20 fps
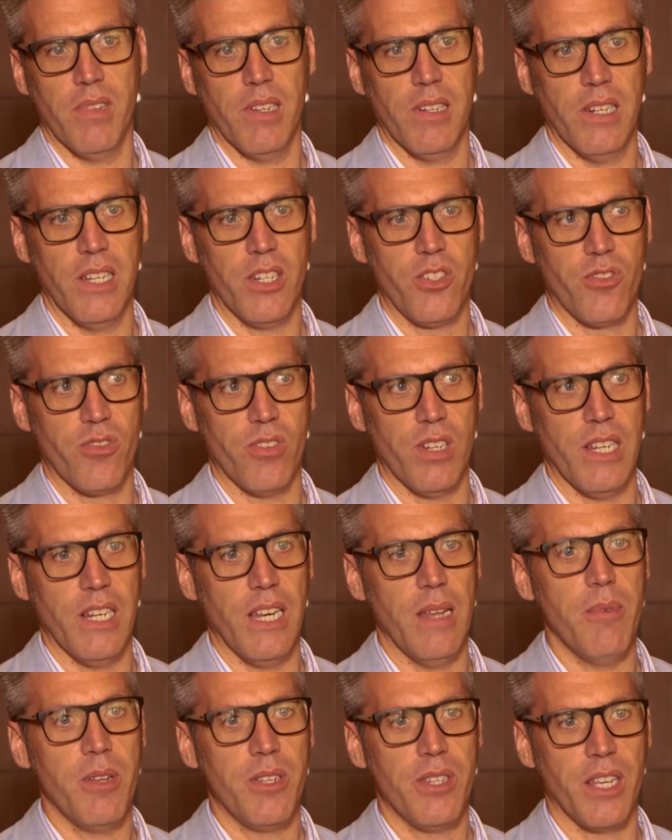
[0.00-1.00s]
literally
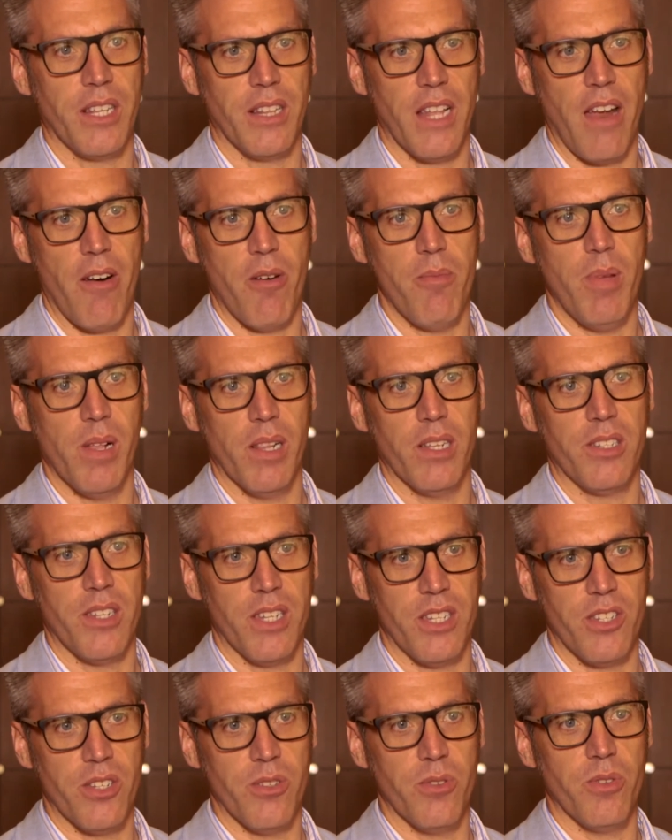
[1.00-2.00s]
limiting their
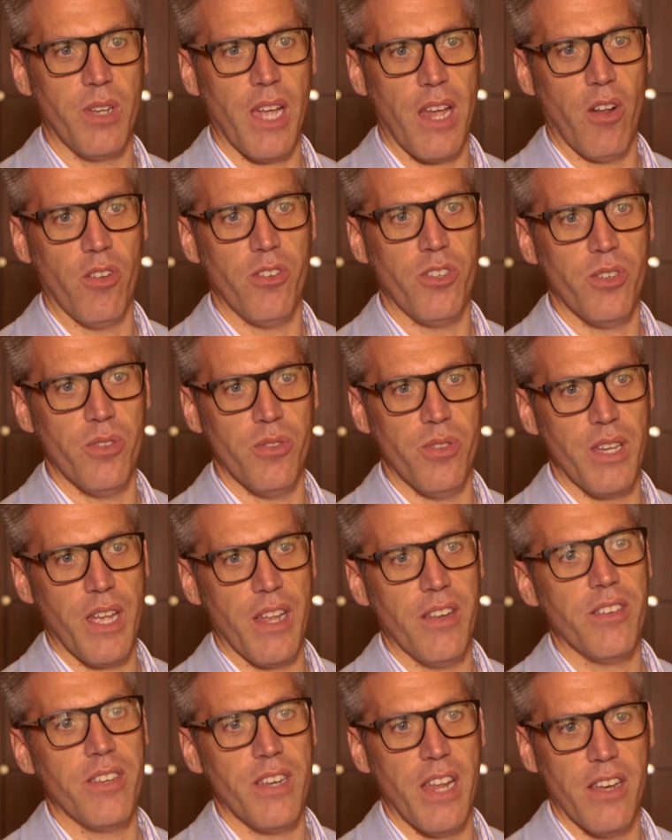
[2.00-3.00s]
ability to get onto the
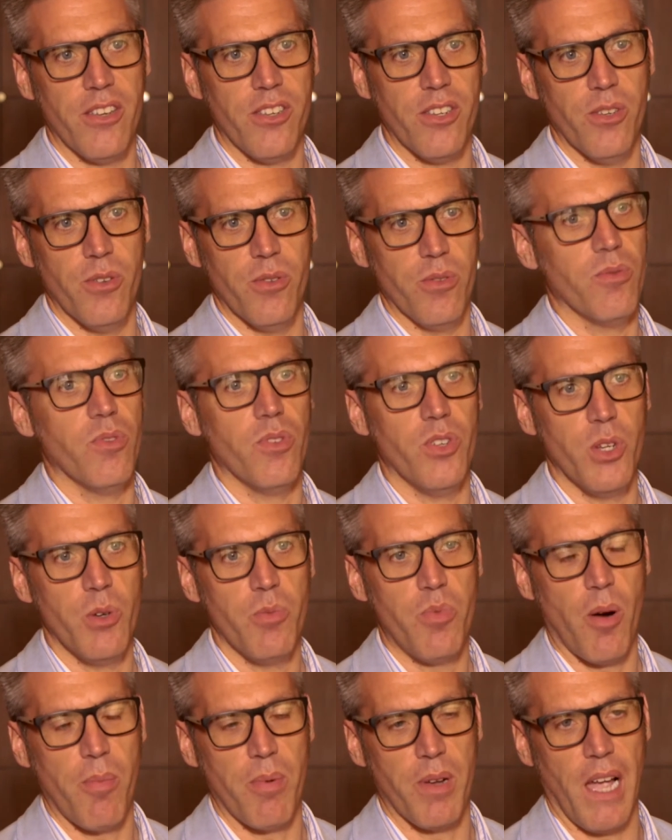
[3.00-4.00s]
internet to do
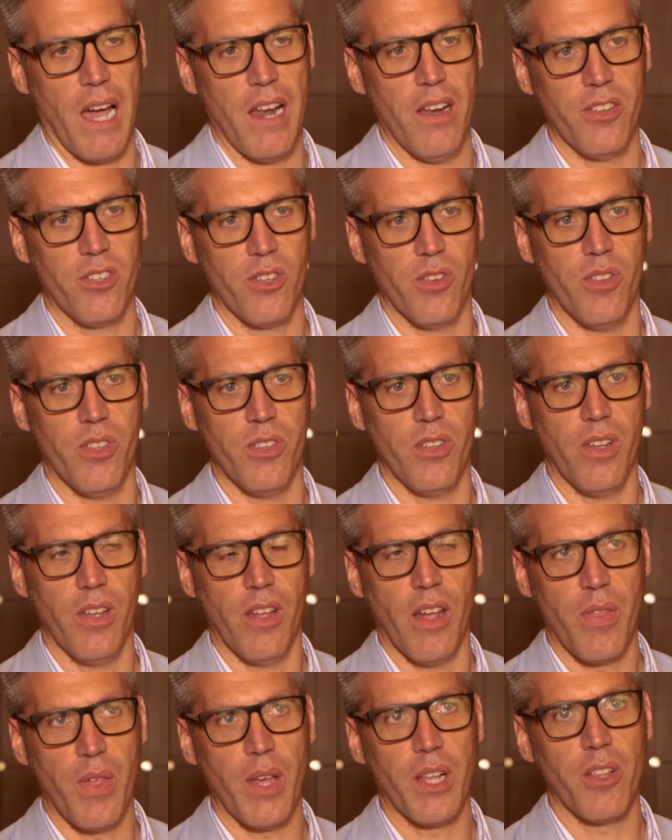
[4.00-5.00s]
propaganda. So
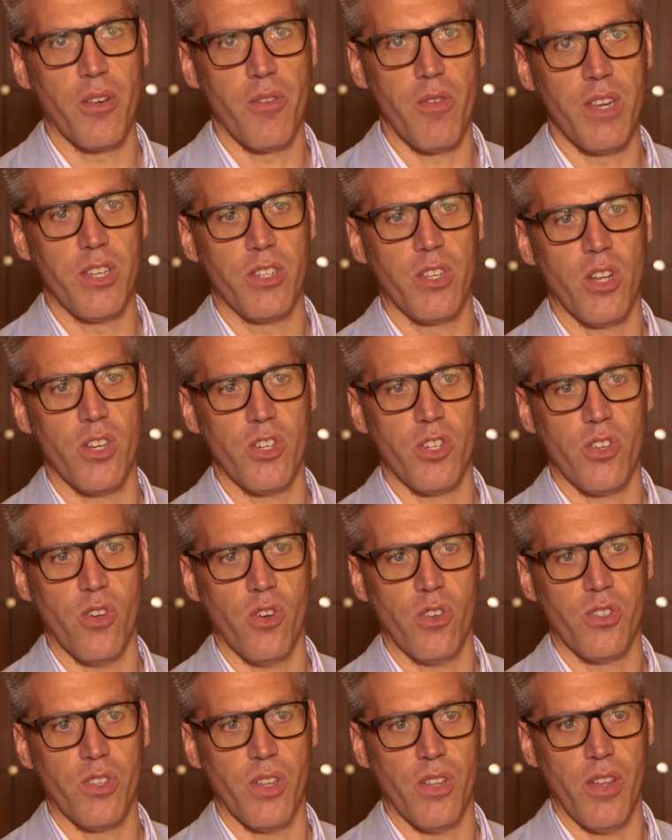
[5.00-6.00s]
I think the research
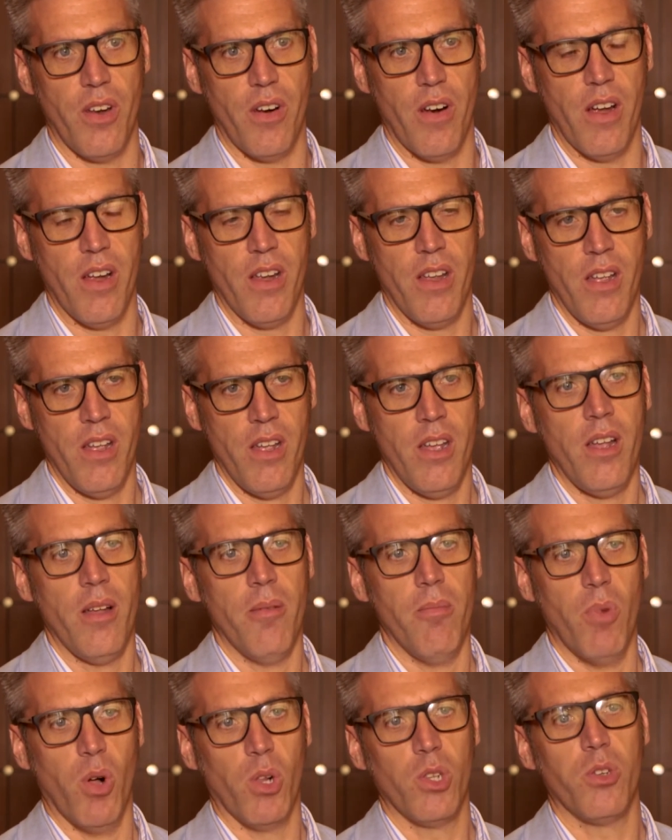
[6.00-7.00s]
shows that there are
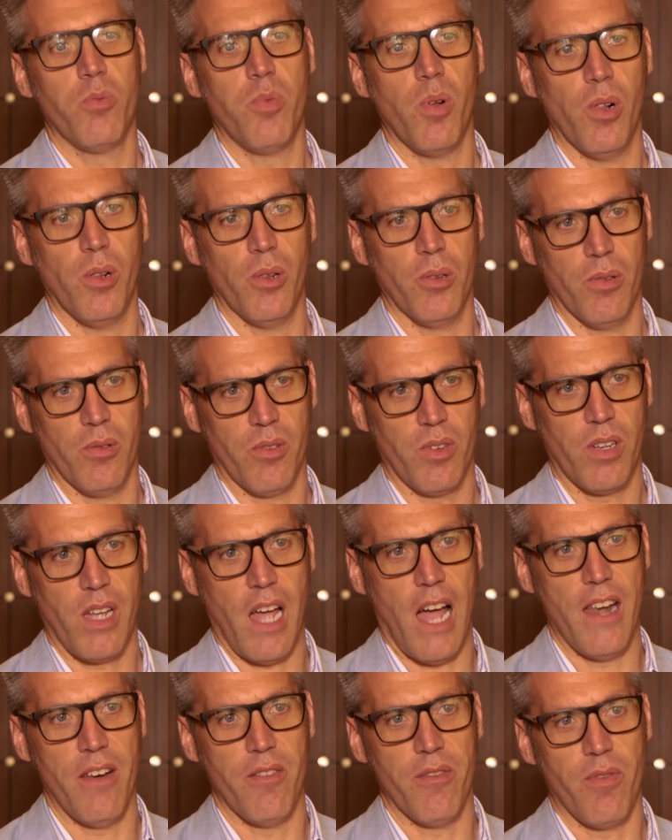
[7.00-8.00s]
multiple
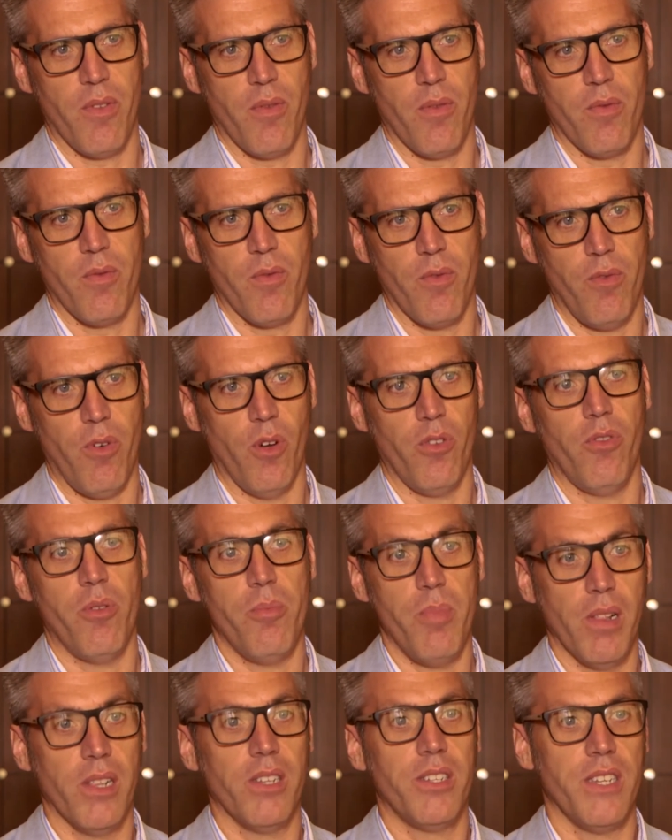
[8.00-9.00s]
kind of
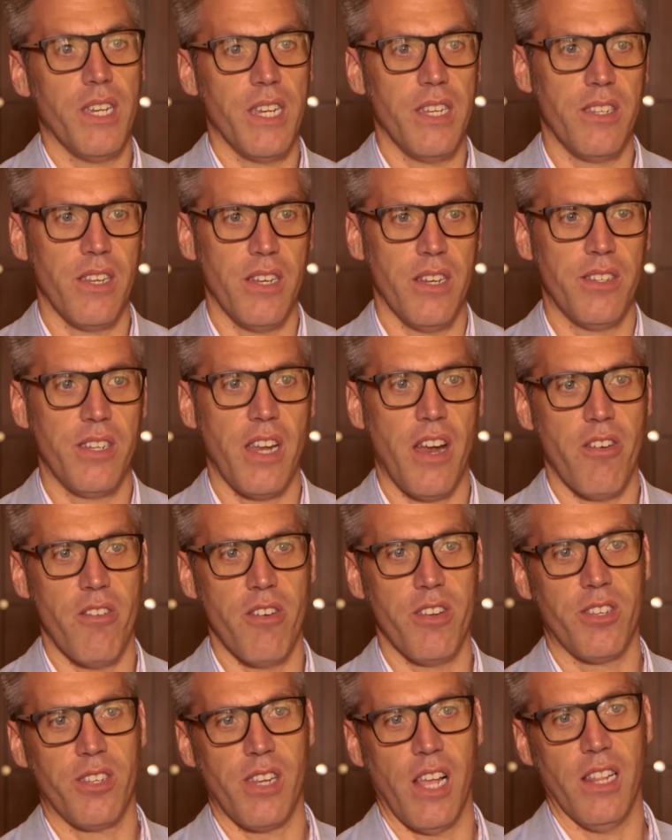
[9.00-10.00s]
vulnerabilities in a
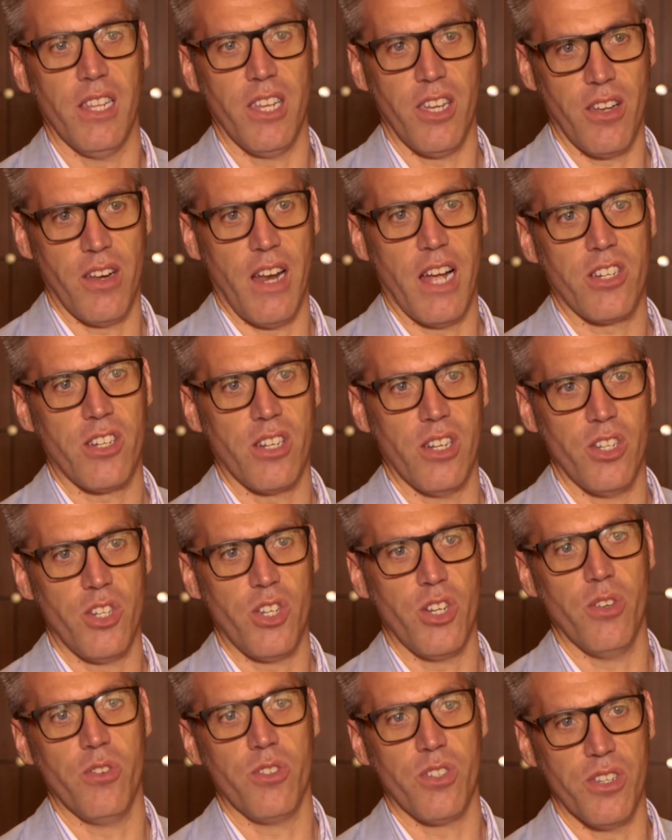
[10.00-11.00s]
terrorist cell that you can actually
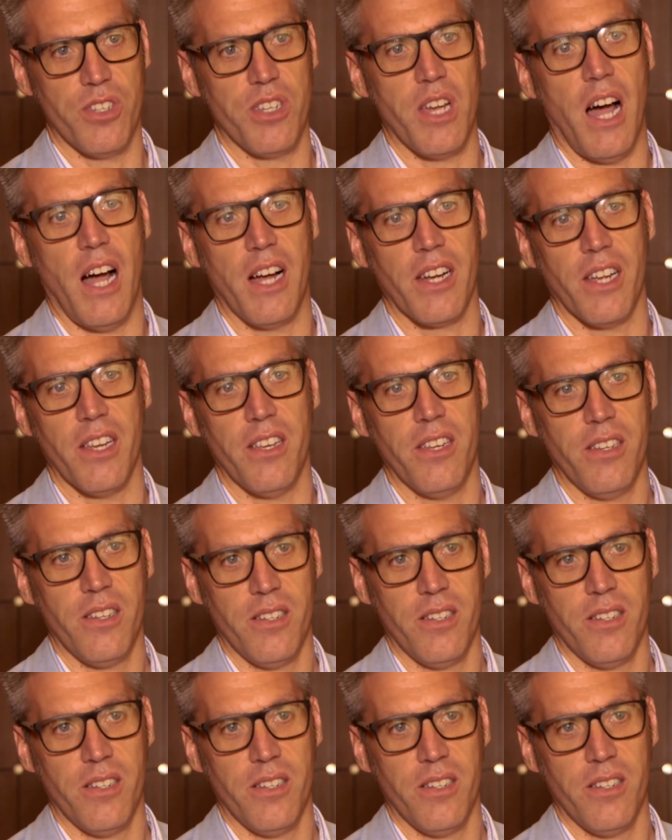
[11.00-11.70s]
choose to target.